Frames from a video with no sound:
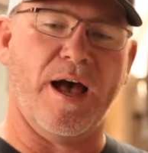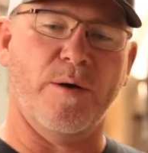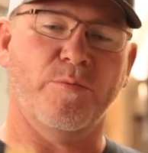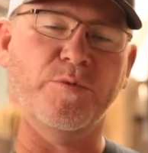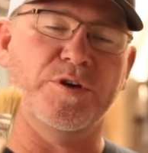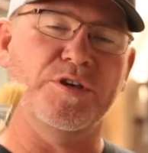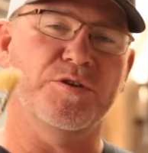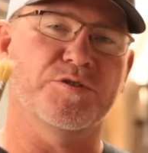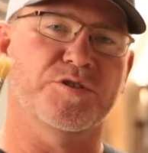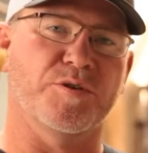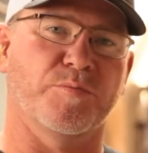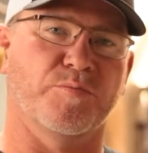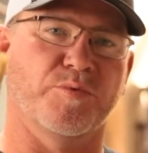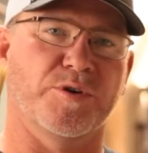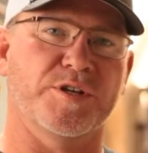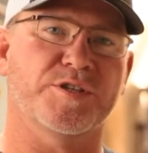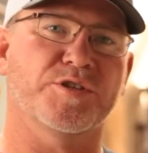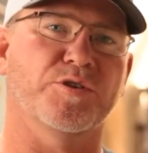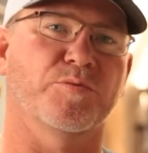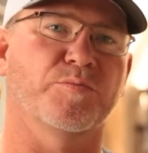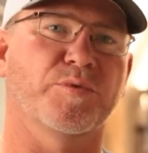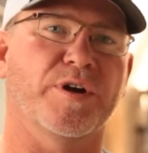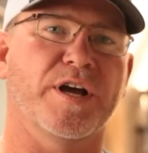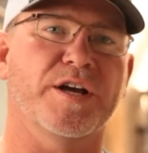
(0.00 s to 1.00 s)
We use a
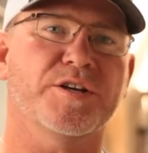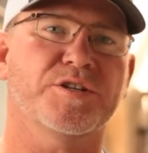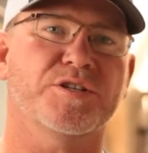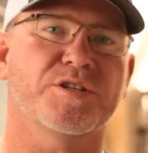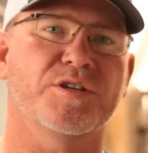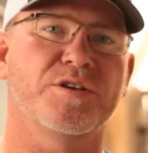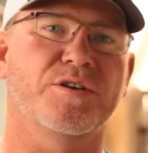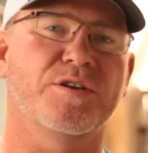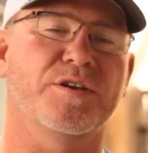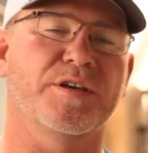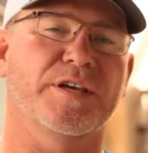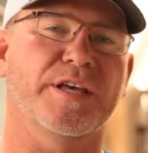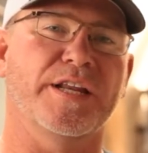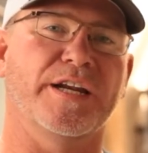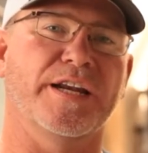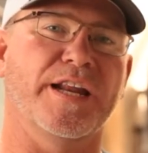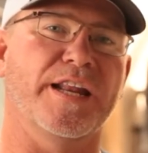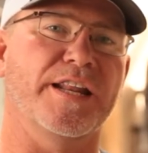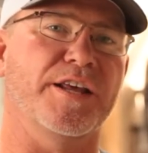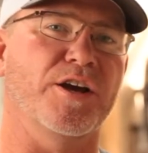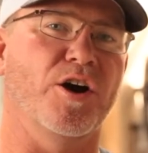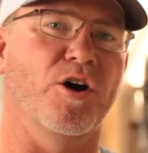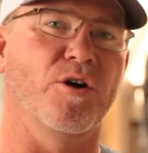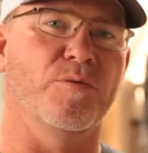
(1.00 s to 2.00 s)
bristle brush that you can get at
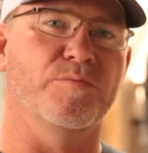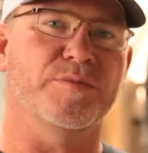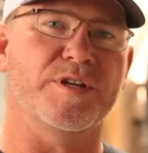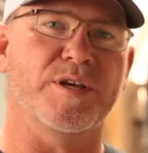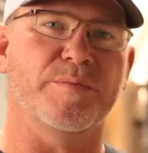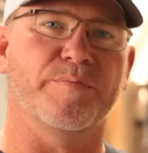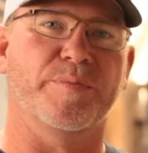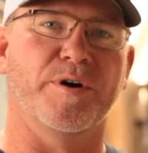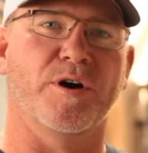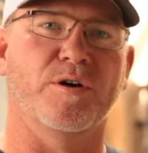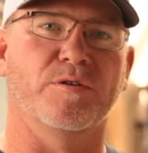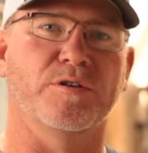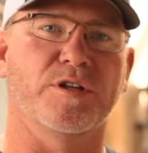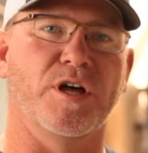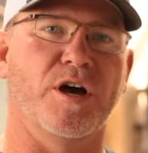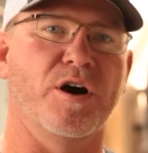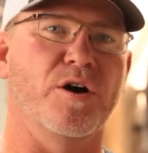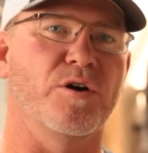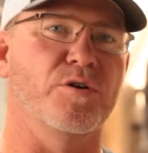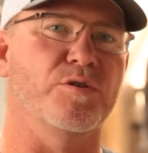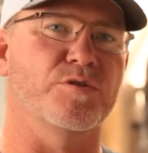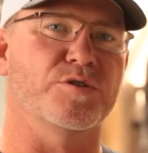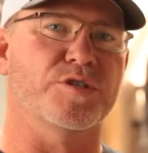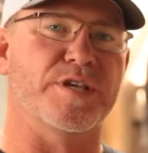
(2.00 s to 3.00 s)
any Home Depot,
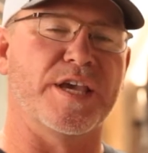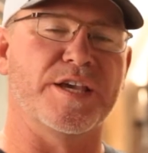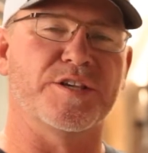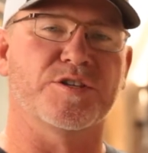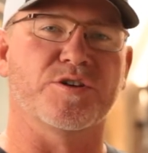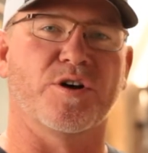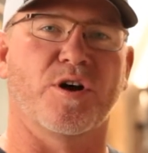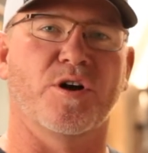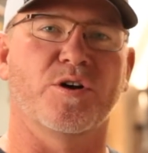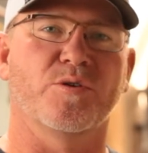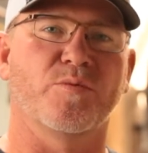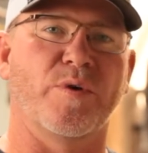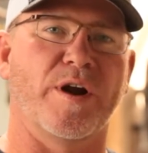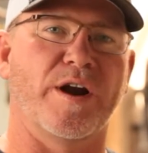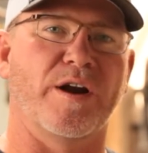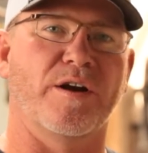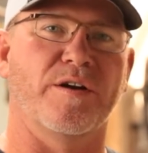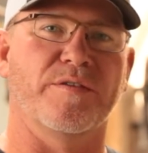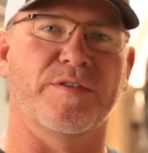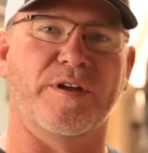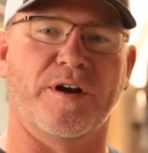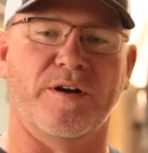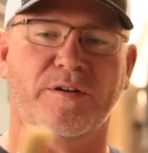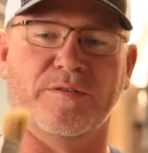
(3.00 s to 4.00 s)
Lowe's, Ace
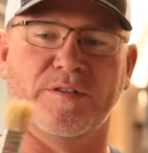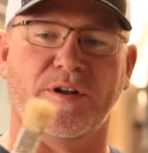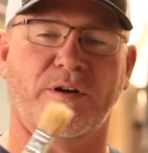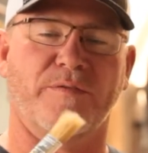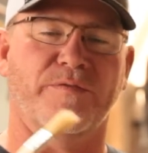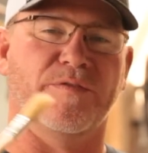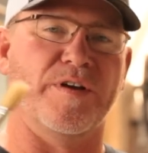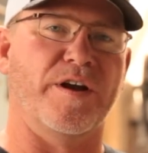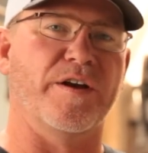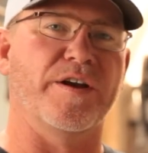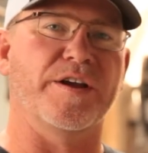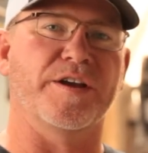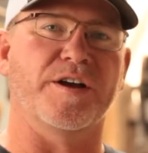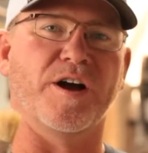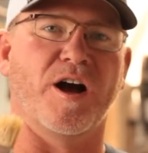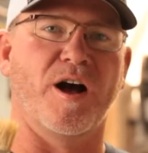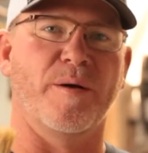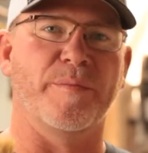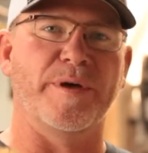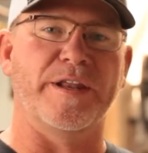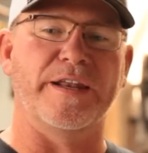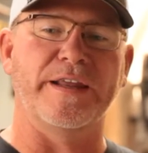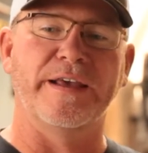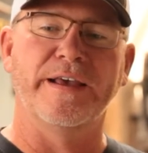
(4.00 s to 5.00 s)
Hardware. They're very
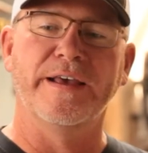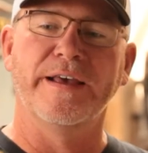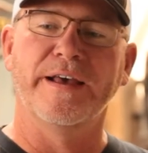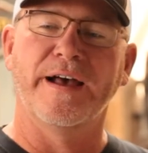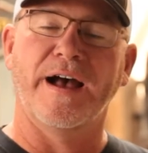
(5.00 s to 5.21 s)
common.